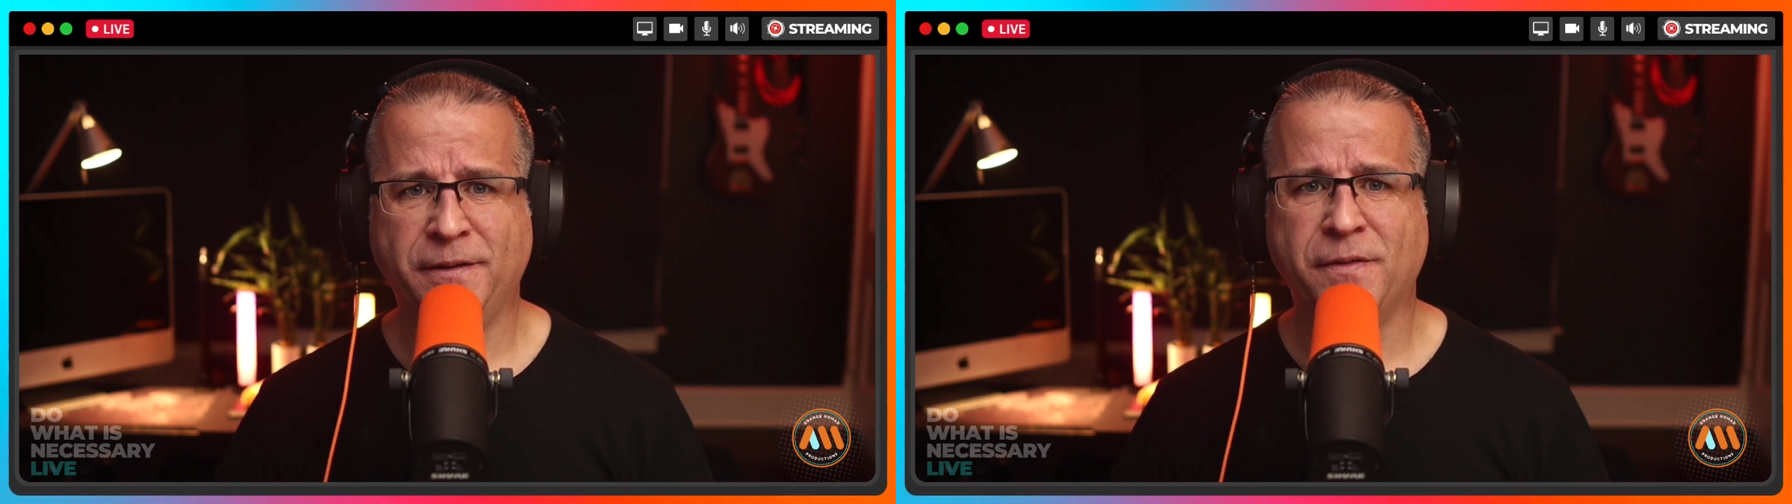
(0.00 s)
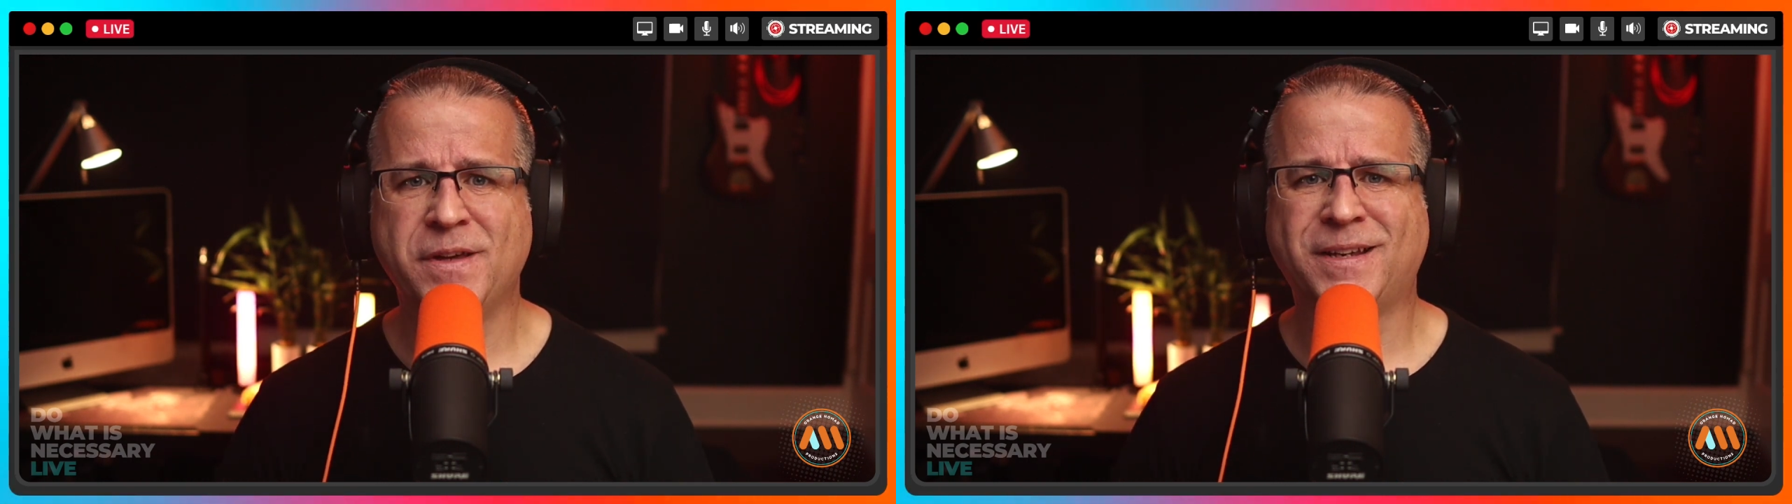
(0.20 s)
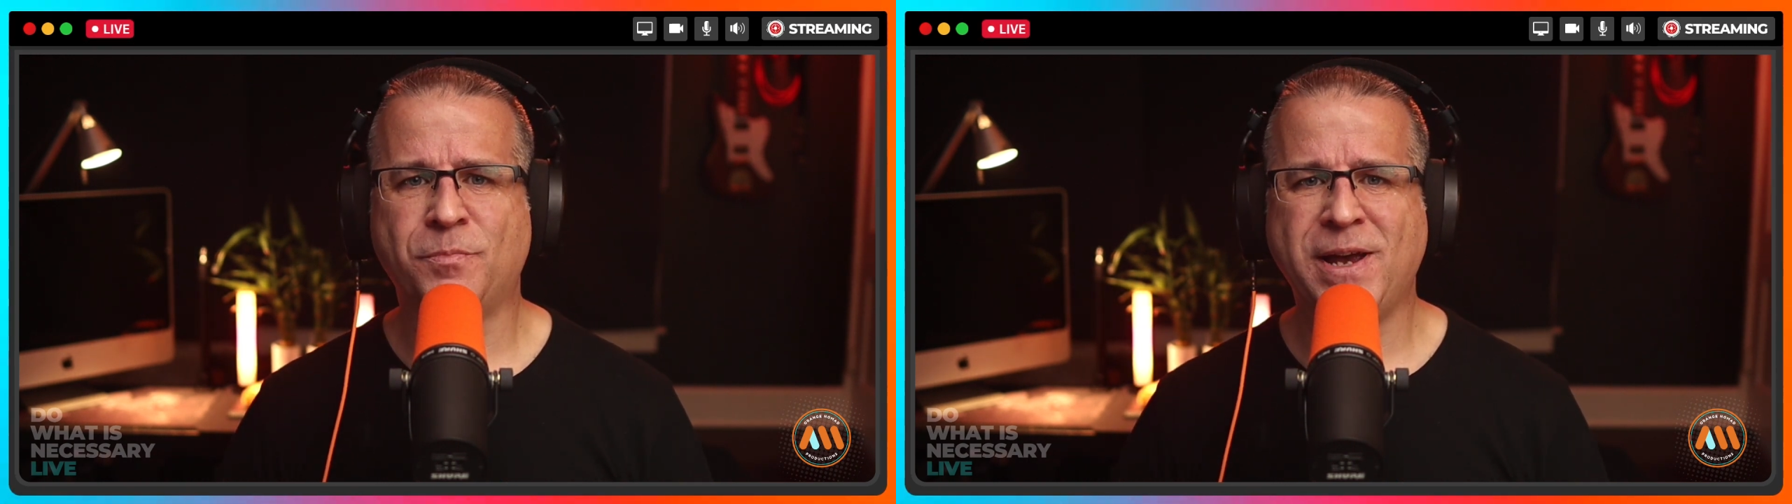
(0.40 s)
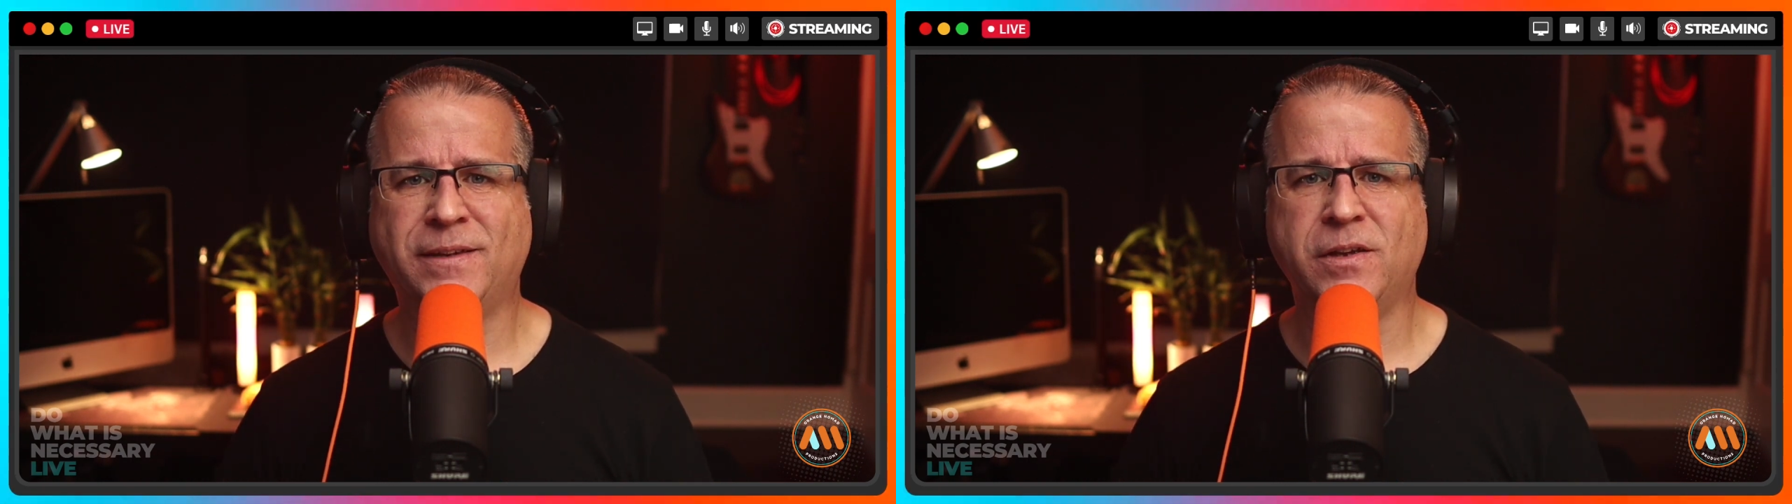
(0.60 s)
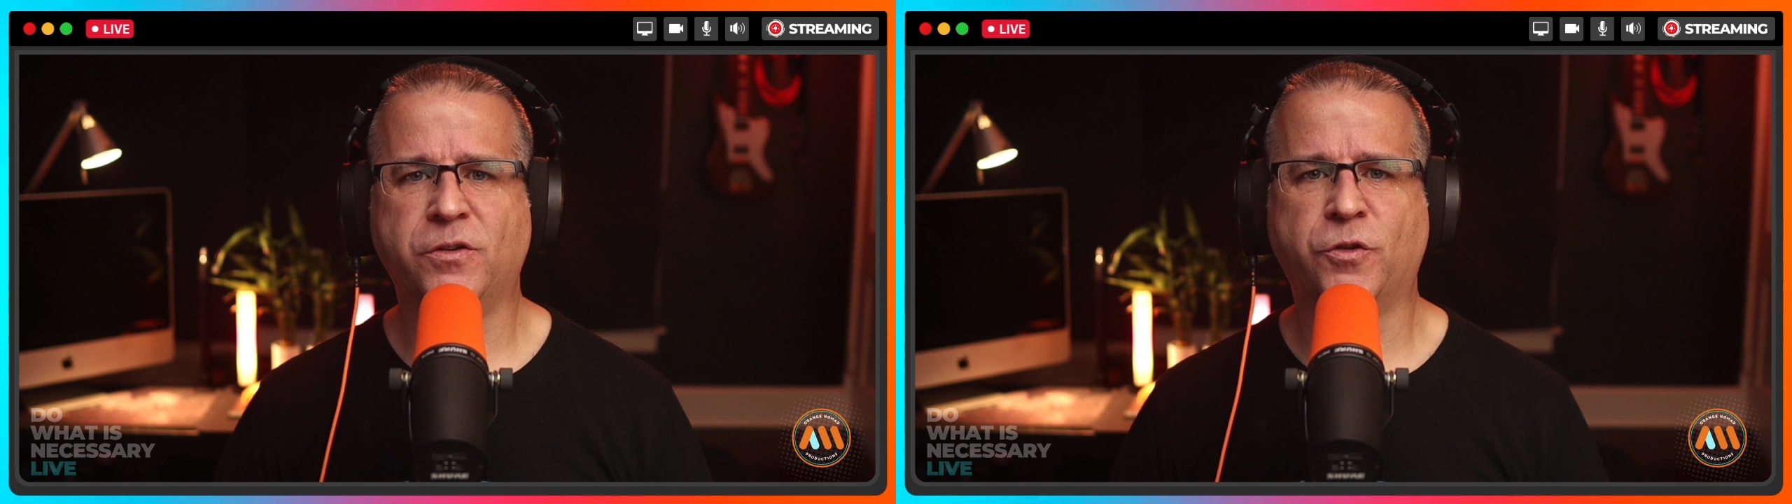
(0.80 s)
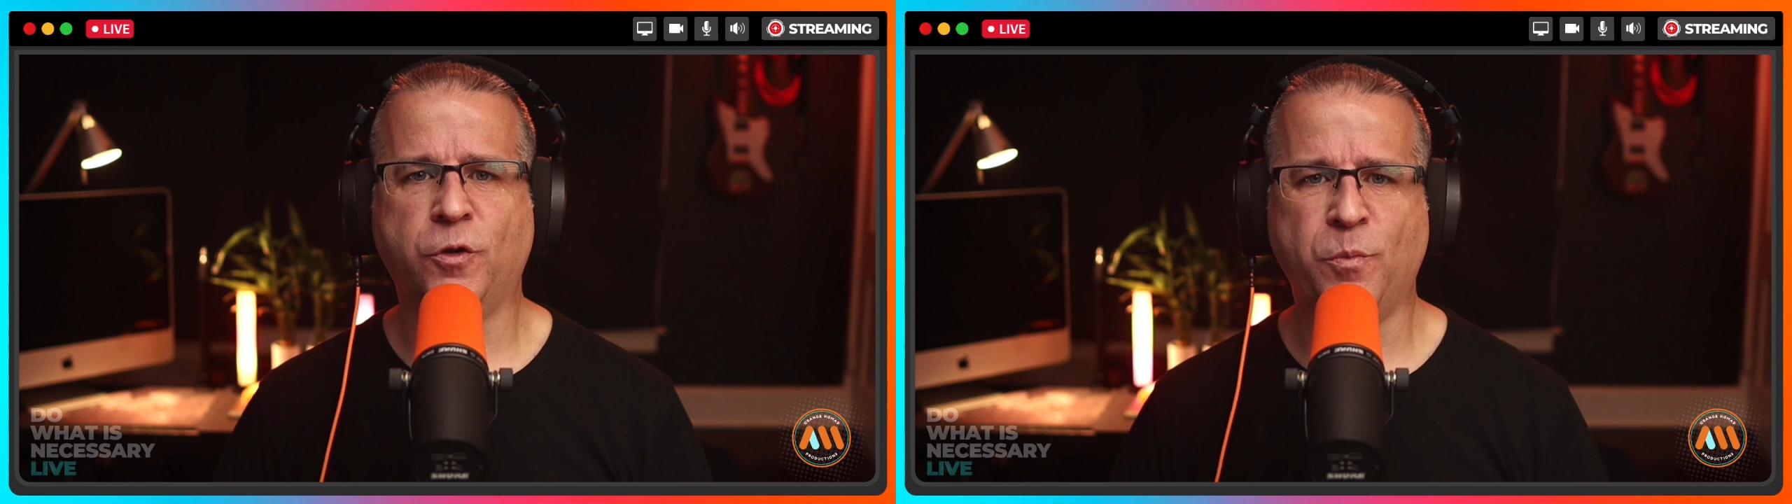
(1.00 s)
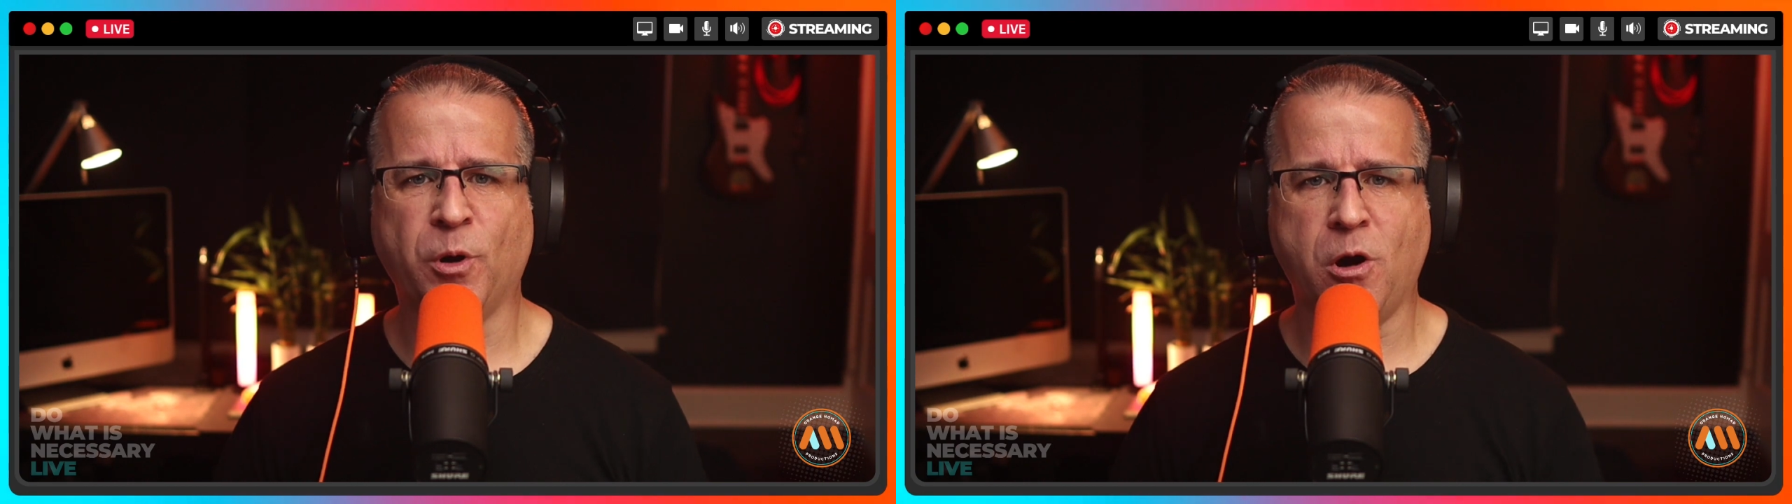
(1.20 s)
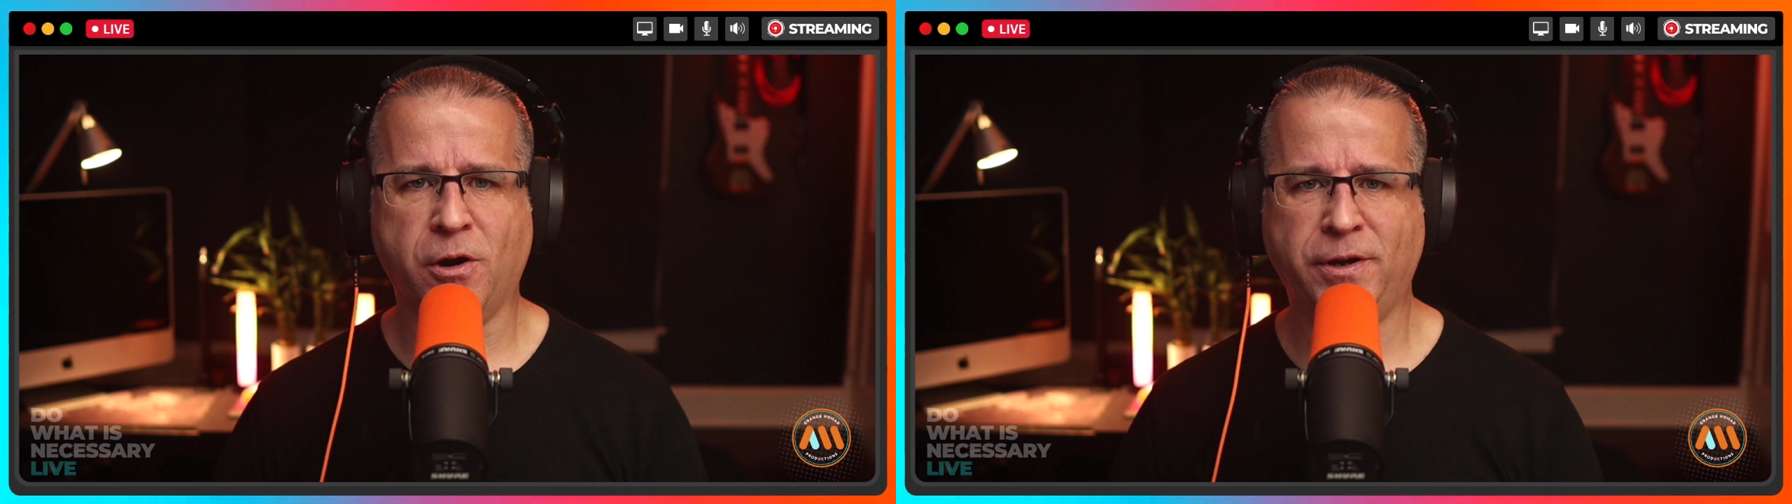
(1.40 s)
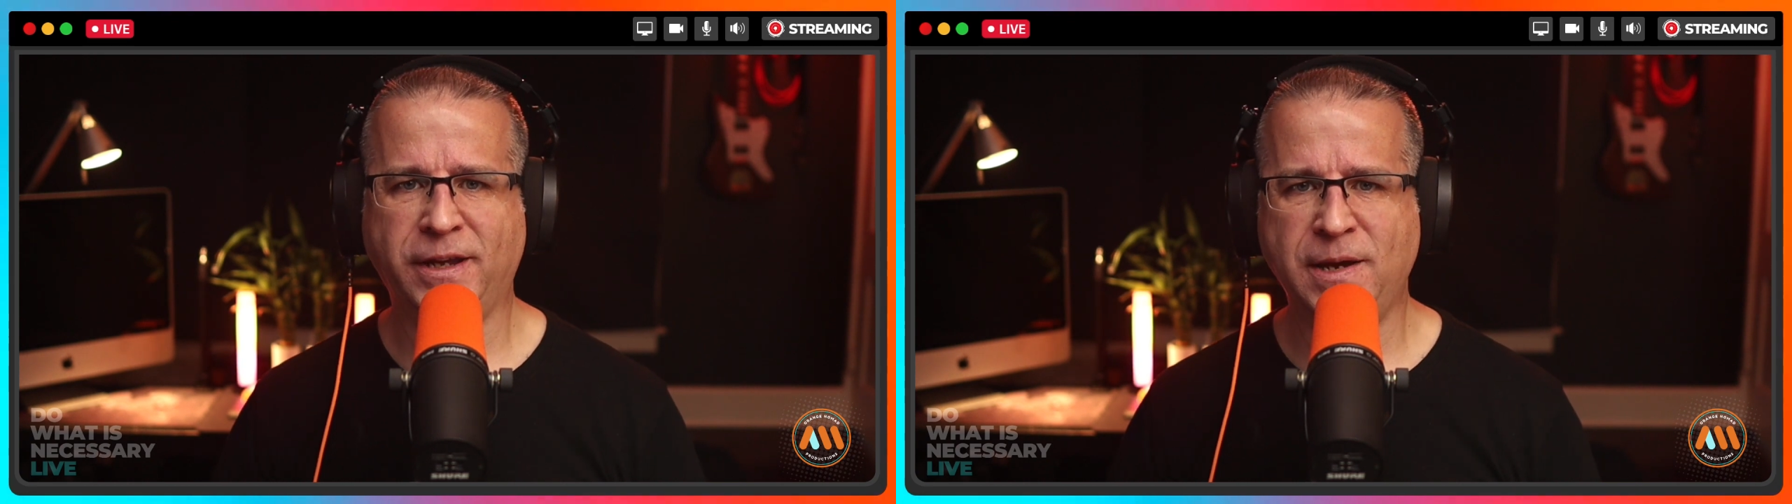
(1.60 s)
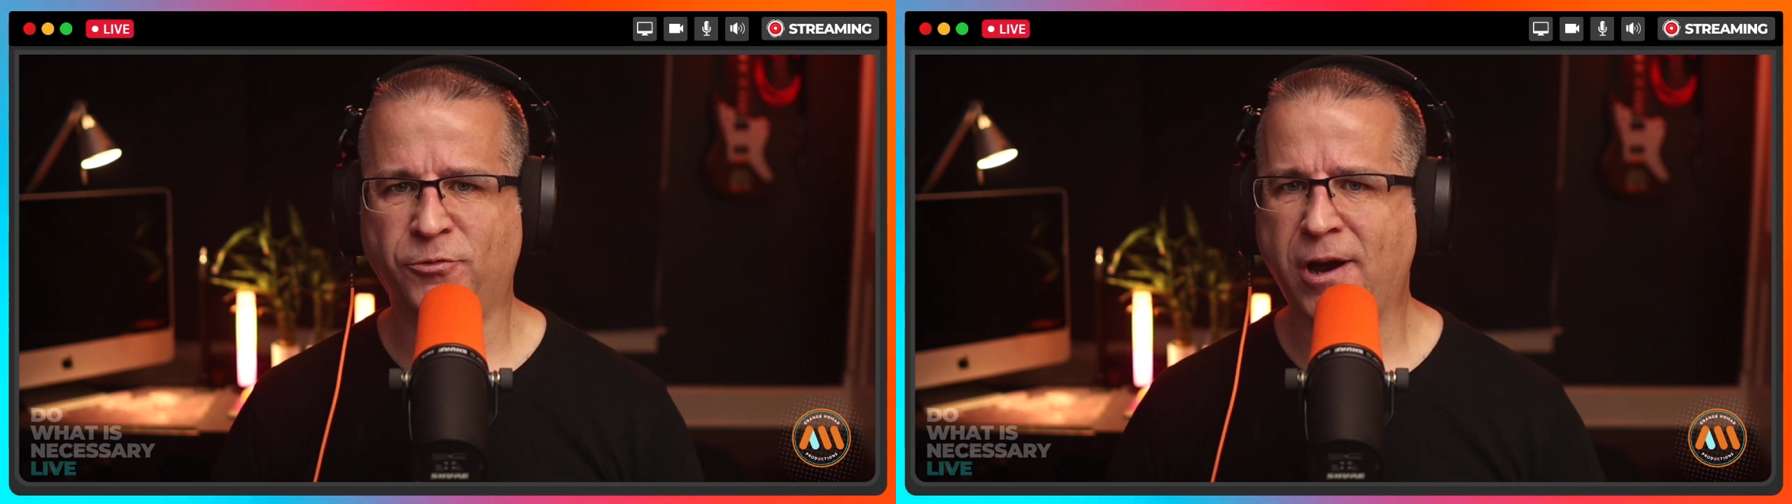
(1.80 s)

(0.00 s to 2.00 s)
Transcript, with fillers: Now, this makes it super hard to keep